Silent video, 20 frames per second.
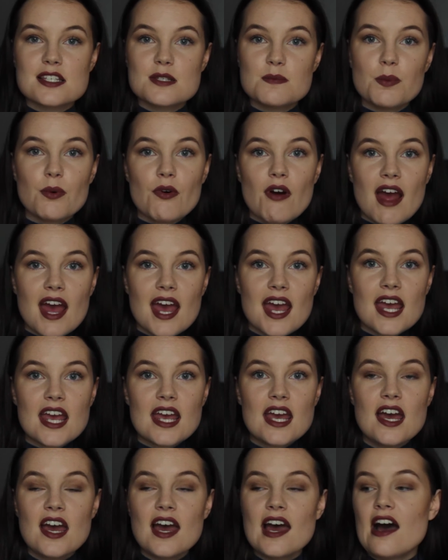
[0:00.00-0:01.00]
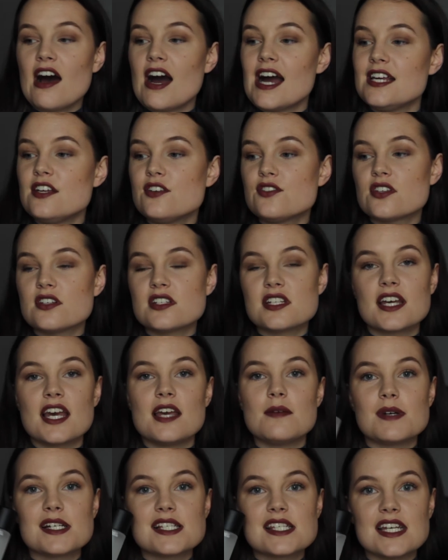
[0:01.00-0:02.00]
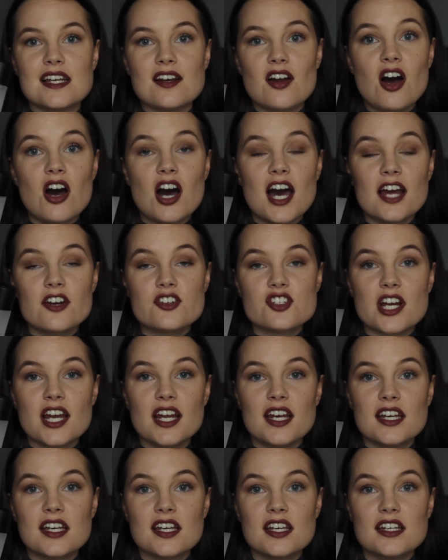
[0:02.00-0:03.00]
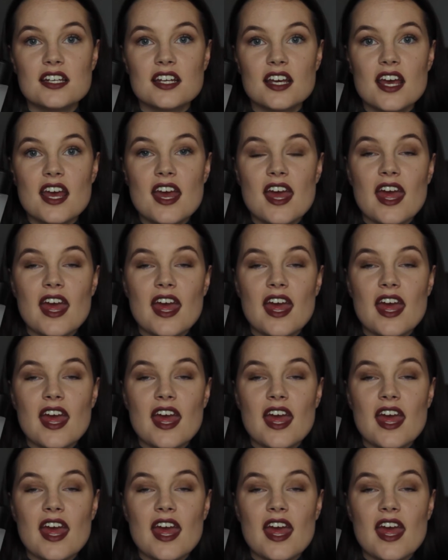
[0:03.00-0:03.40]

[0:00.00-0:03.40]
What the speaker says: Spray. I use it to keep my skin hydrated,